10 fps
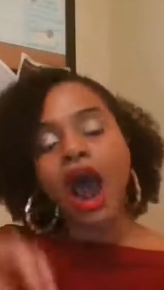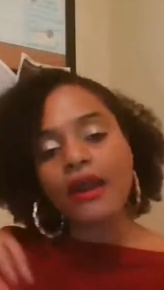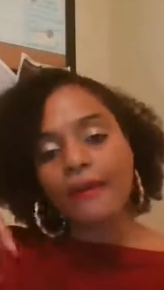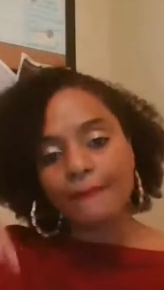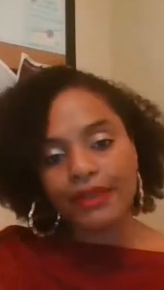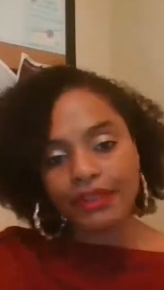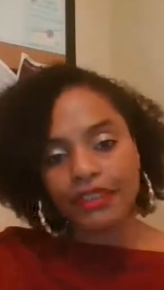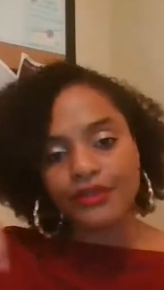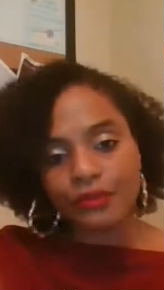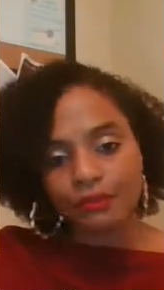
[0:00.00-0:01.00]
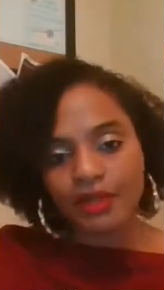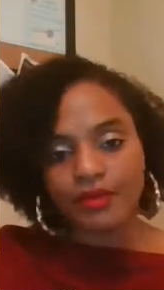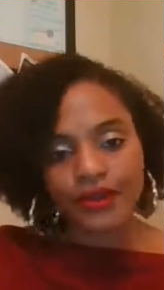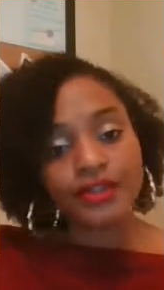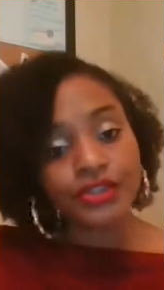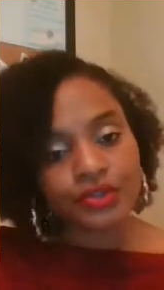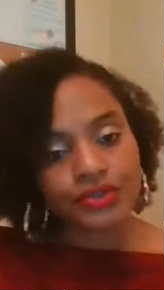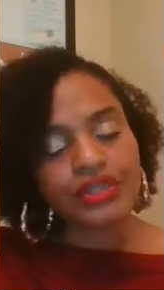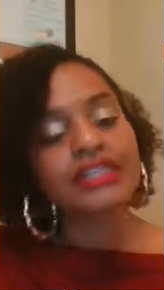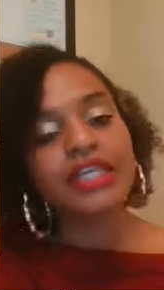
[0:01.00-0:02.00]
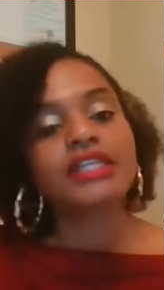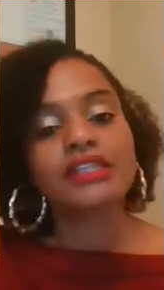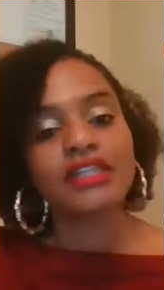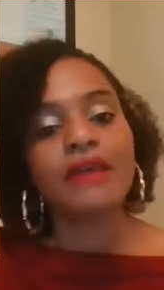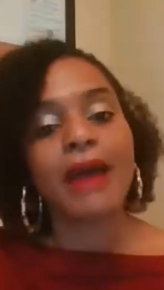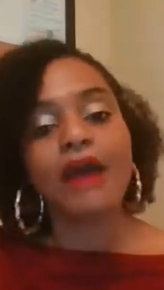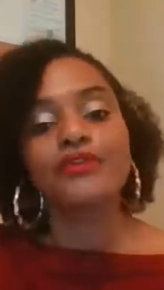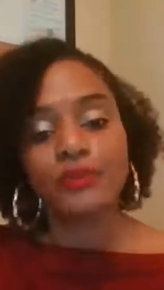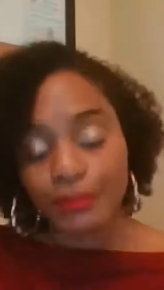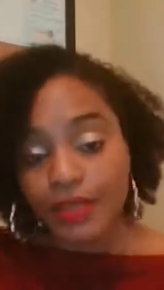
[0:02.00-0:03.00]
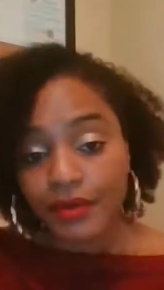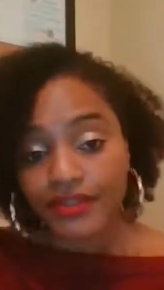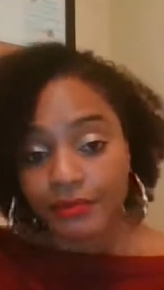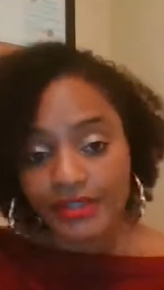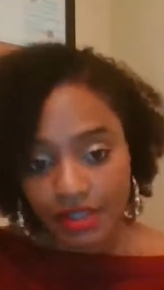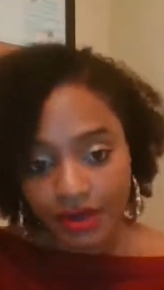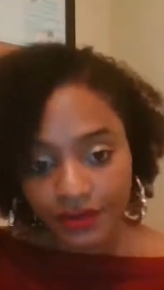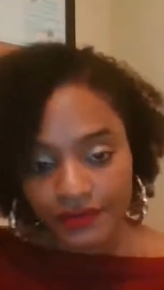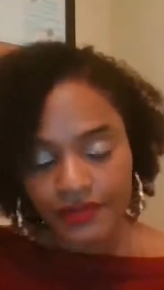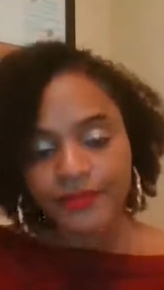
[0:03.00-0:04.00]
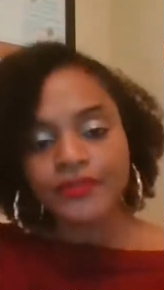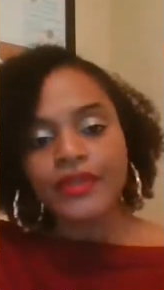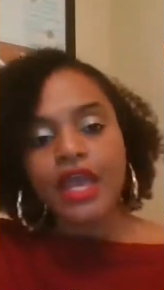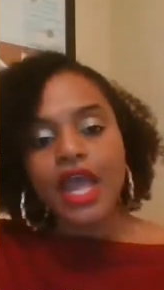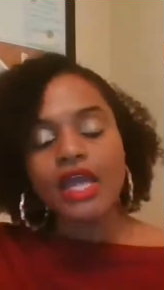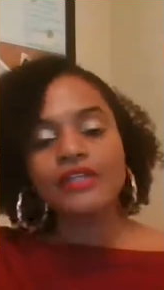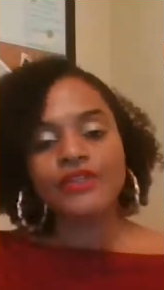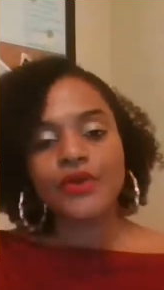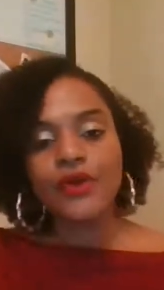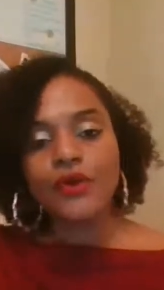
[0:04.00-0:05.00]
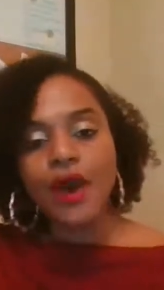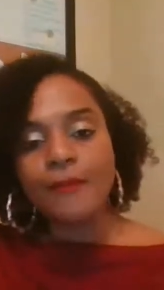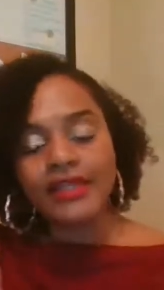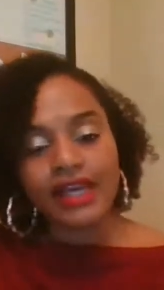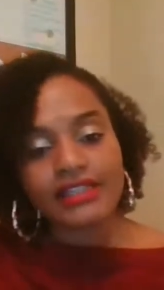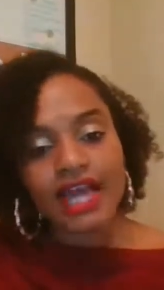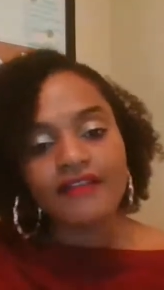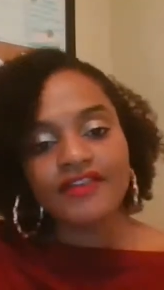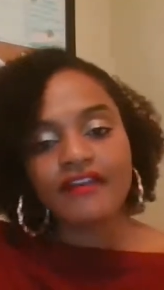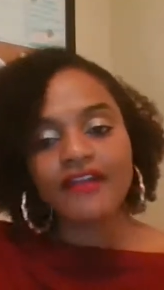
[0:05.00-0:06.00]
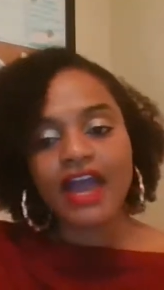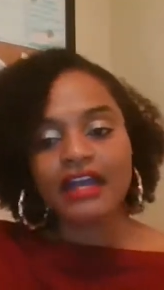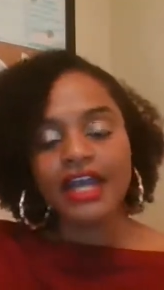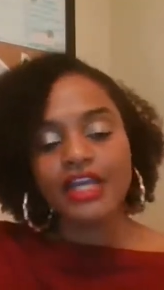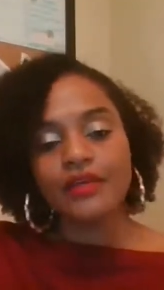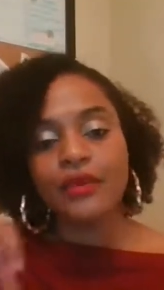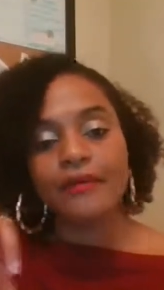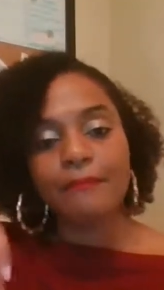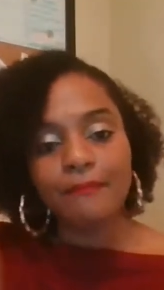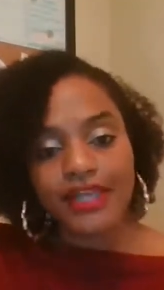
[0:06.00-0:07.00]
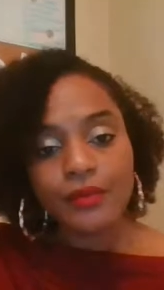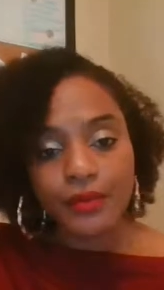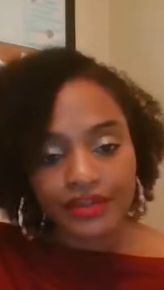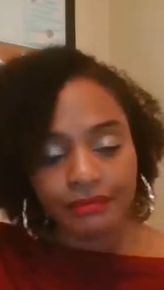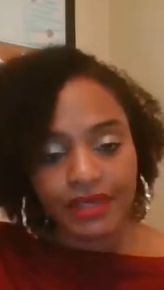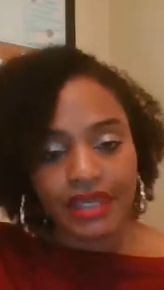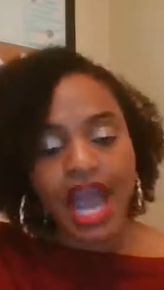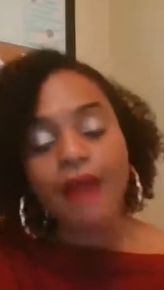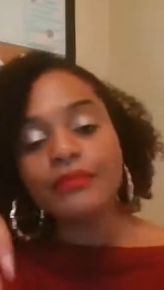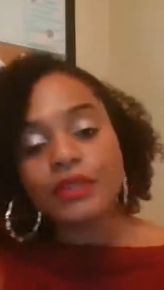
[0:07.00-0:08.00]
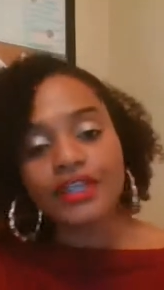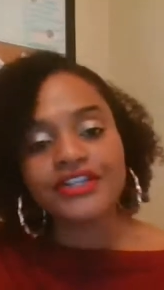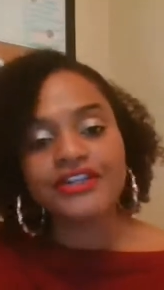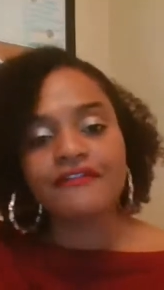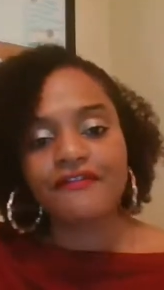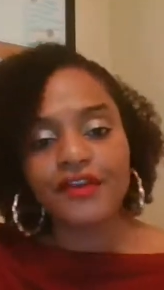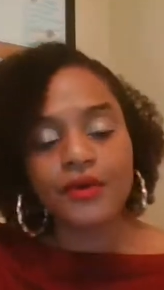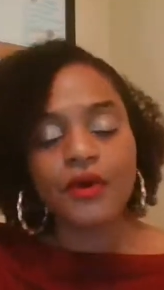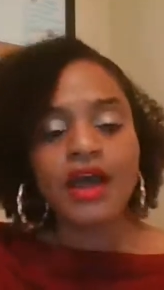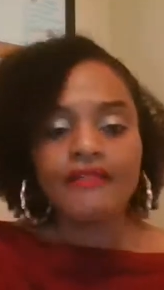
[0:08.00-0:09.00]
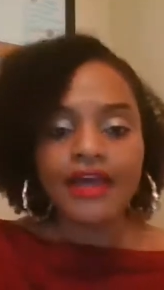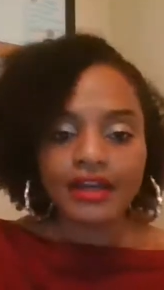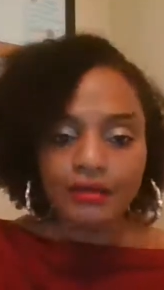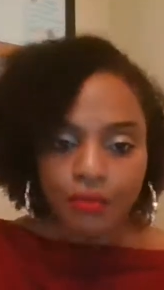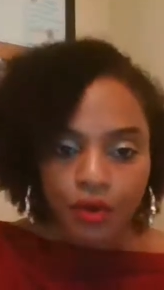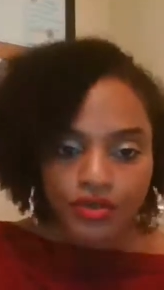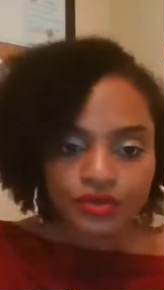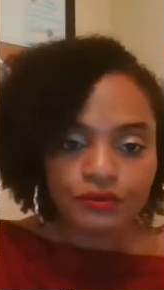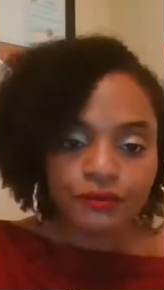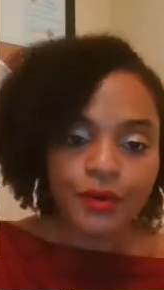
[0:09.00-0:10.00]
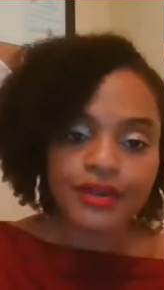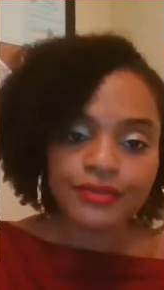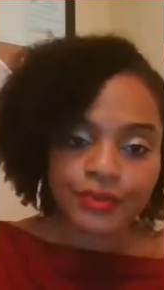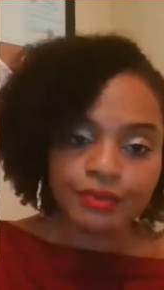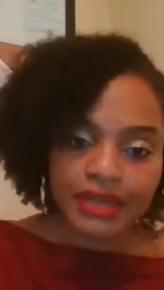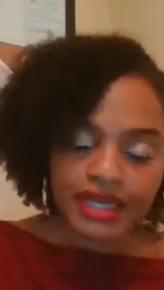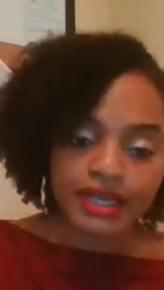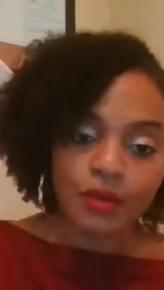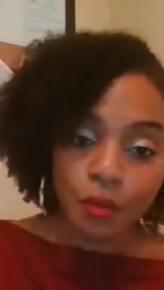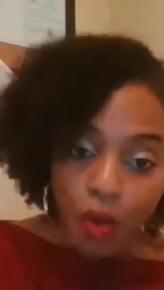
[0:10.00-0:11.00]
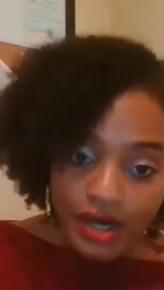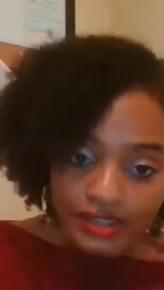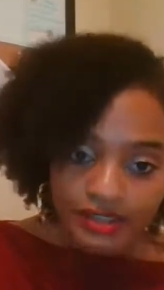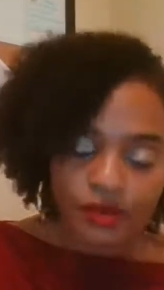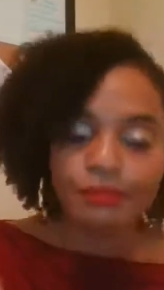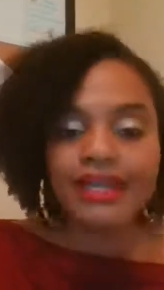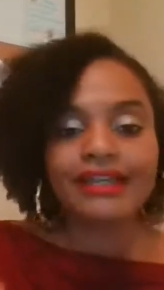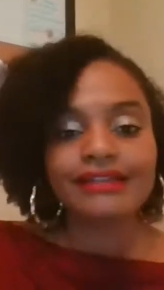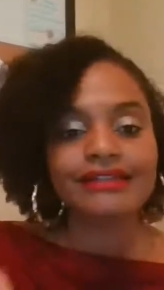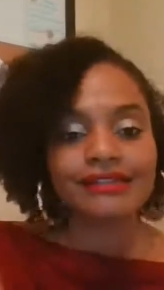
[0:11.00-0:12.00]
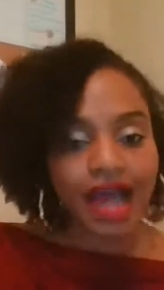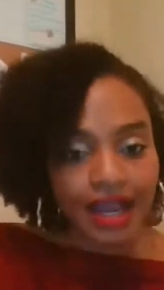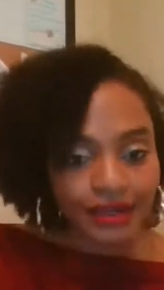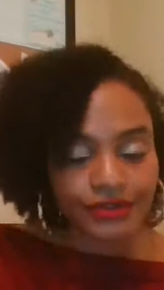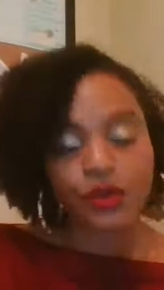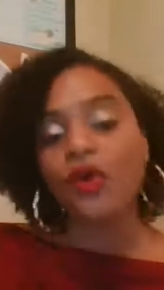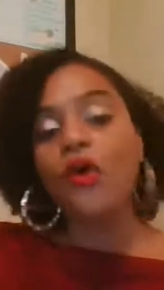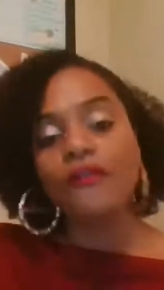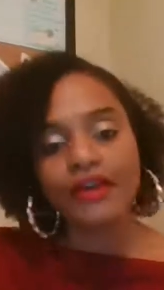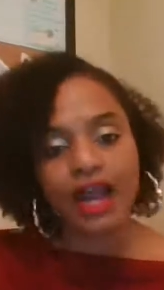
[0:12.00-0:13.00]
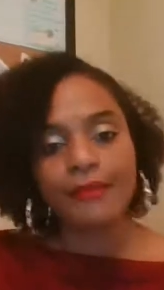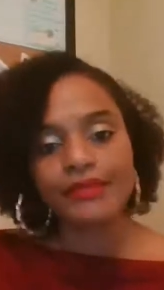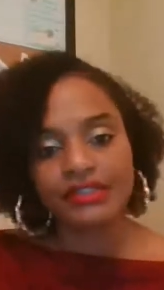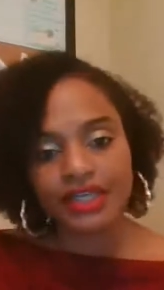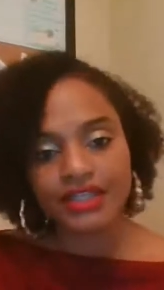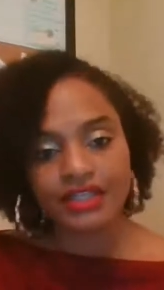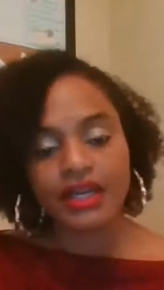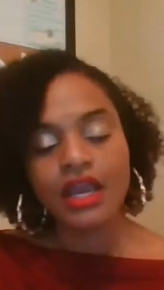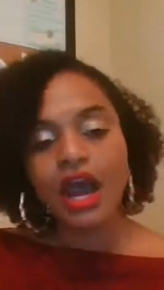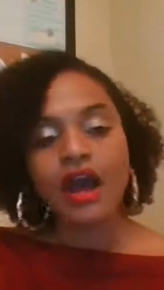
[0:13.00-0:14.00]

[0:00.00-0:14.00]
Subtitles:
our ability to be with our children teaches them how to be with themselves. And so because I've never had anyone be with me, I'm looking to fill that emotional void through meeting wants or meeting desires or overcompensation